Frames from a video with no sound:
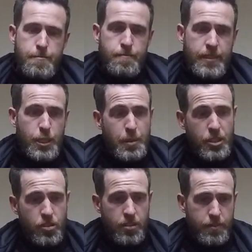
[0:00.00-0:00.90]
he's been
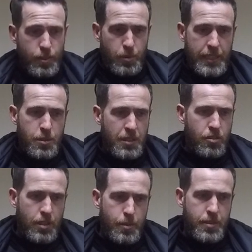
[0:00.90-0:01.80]
struggling for weeks with his ribs.